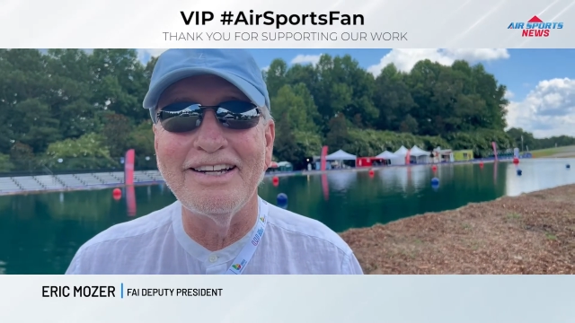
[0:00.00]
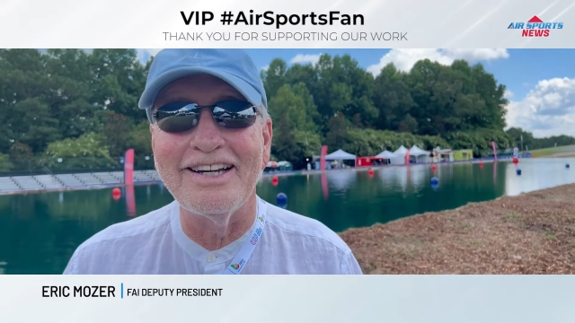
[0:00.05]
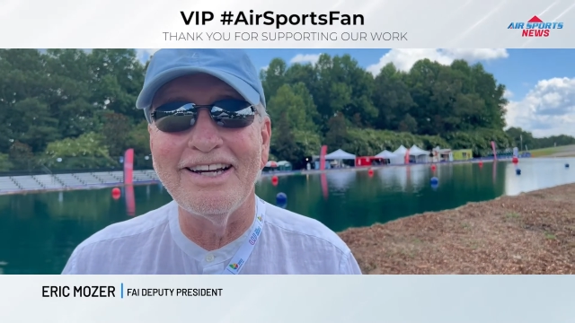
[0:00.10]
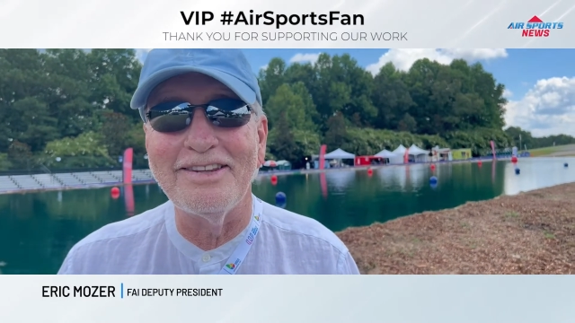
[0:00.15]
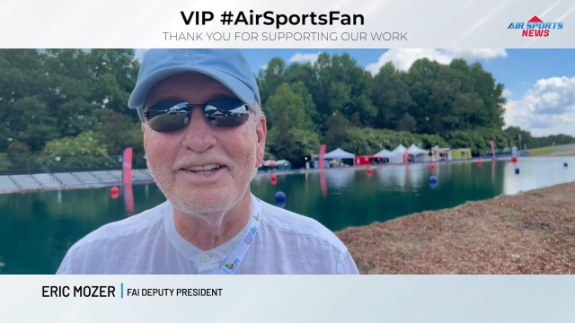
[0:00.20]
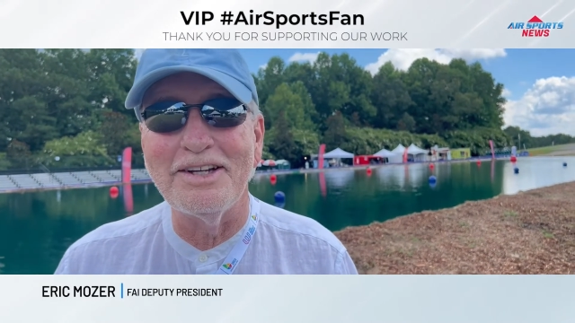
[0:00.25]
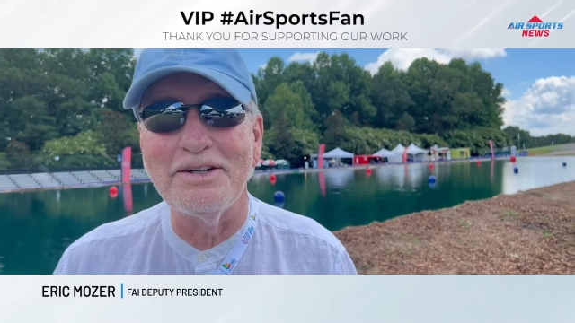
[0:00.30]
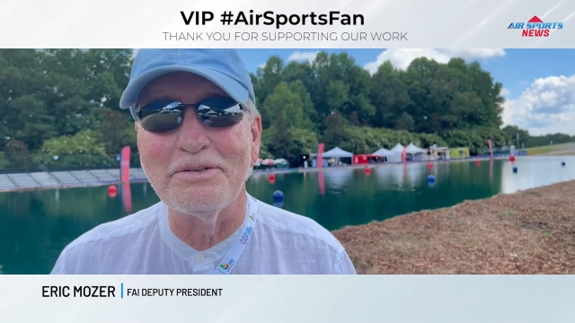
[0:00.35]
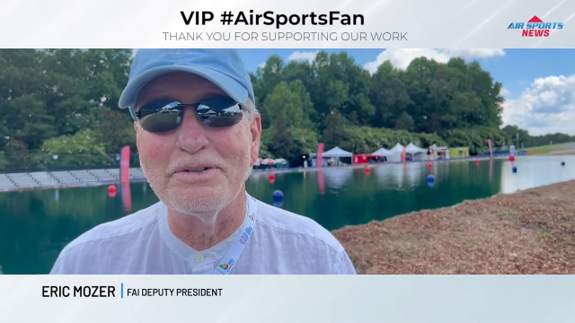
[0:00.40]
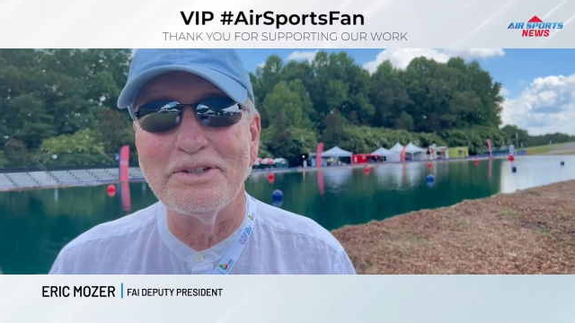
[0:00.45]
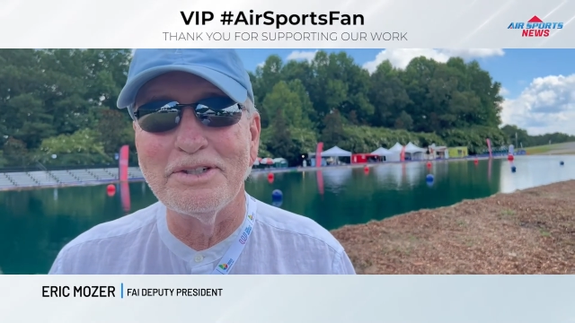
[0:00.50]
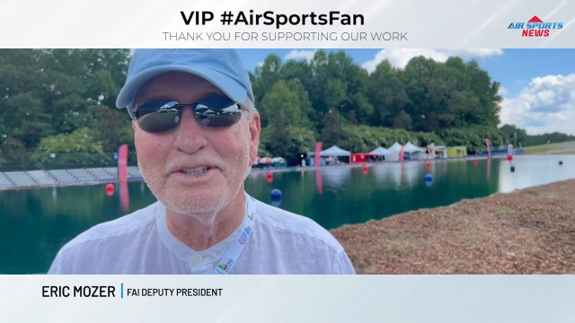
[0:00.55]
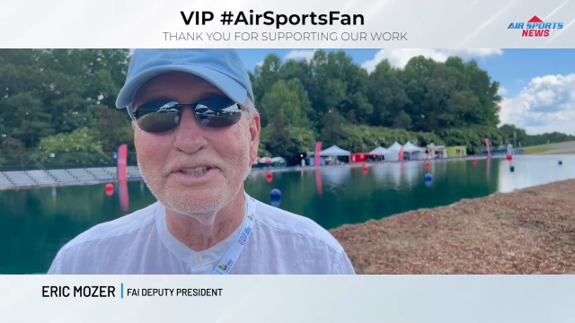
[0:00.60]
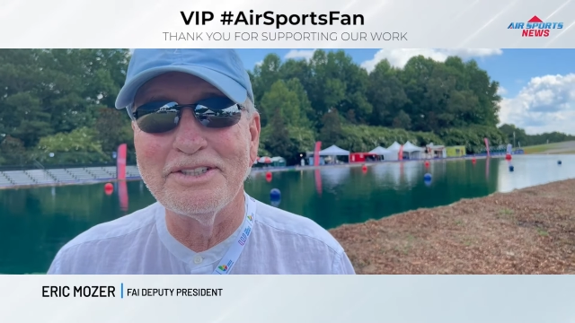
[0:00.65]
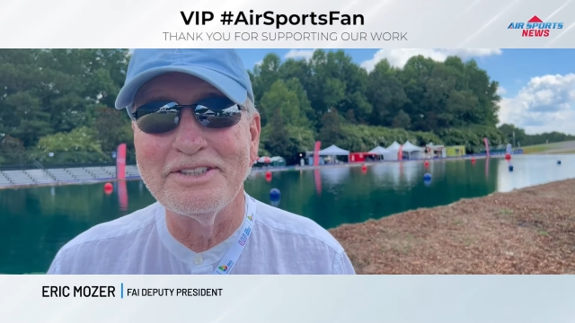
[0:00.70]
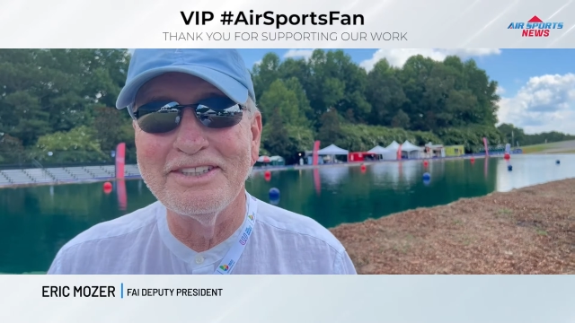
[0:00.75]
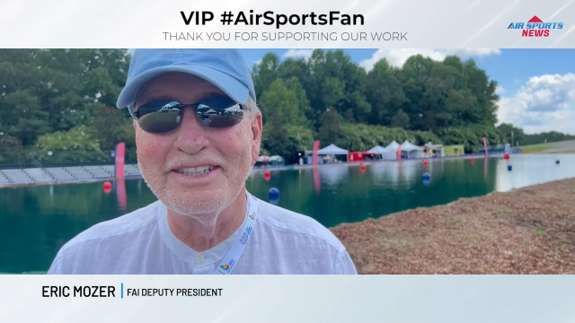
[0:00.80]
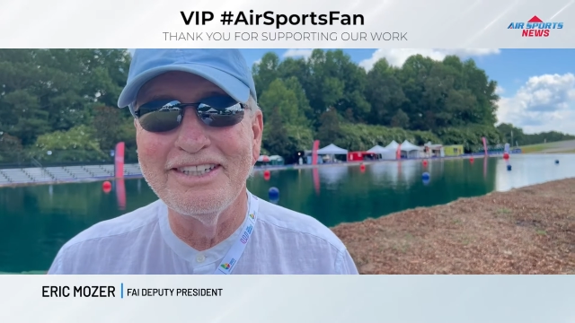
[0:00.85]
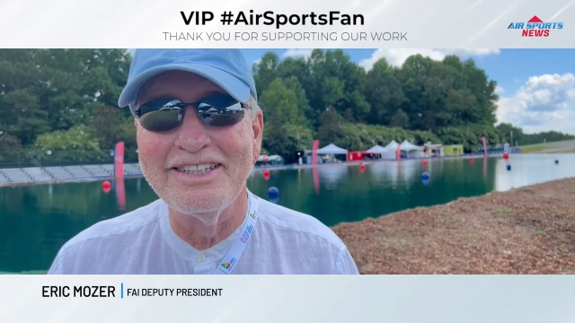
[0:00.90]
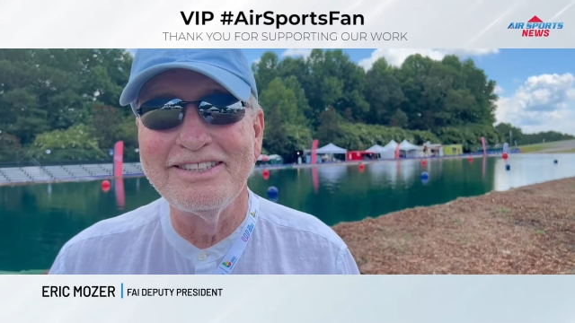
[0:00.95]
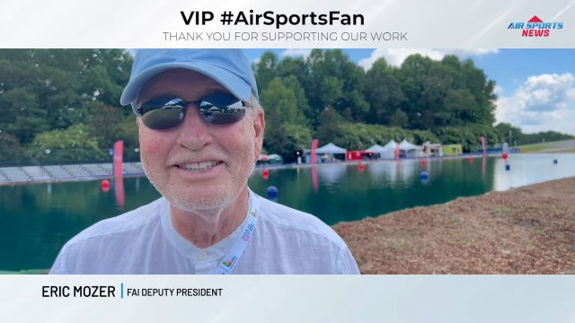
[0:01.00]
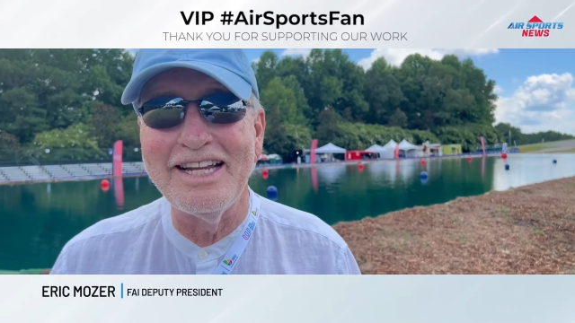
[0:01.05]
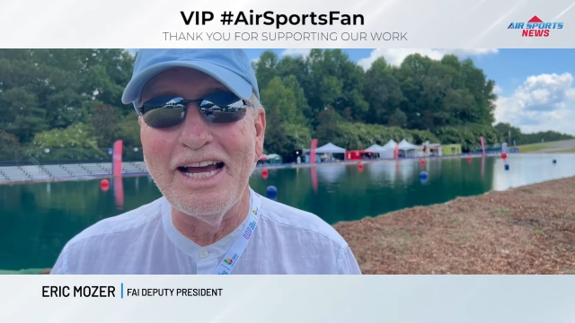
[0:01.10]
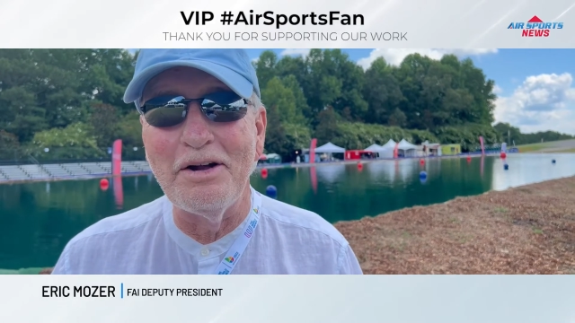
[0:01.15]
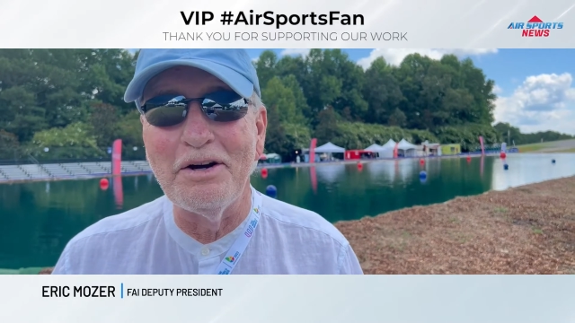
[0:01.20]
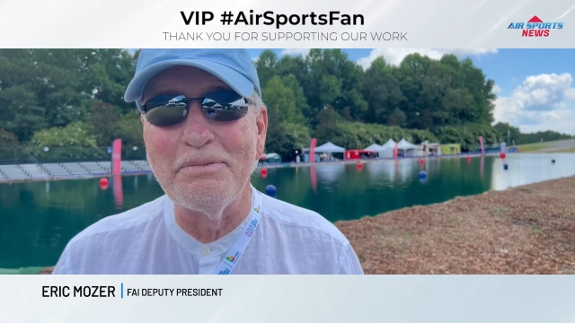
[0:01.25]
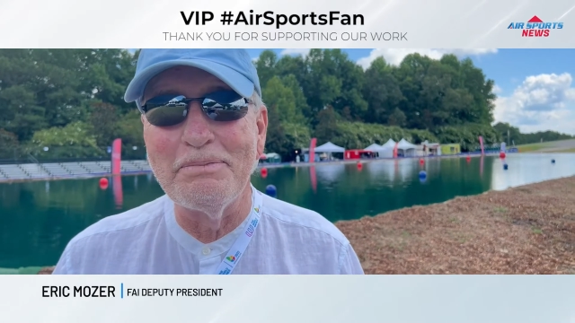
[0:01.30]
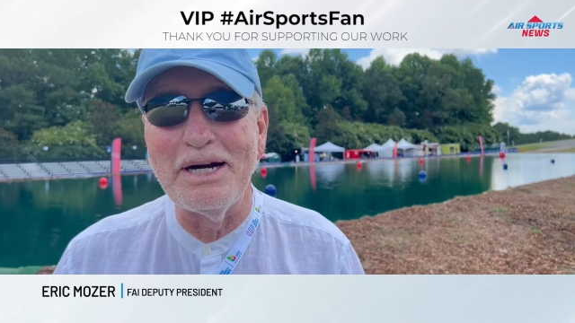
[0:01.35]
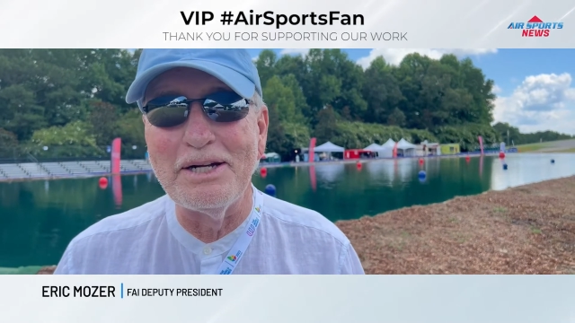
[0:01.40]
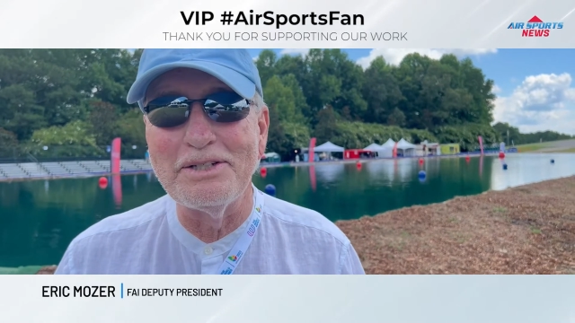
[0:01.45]
I think we're
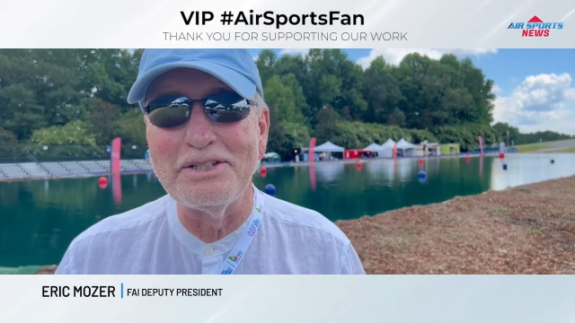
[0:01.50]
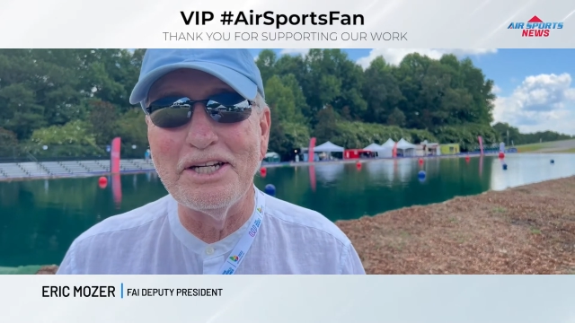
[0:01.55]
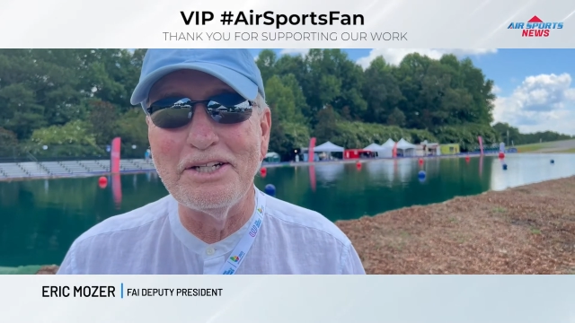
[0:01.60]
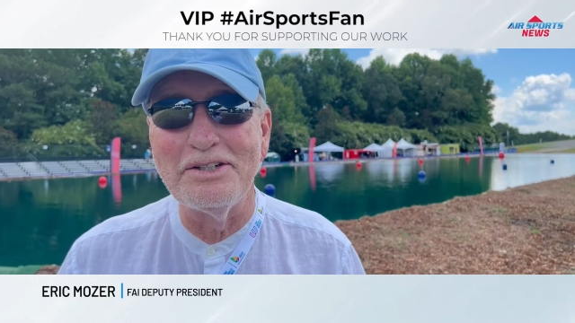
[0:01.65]
down about 10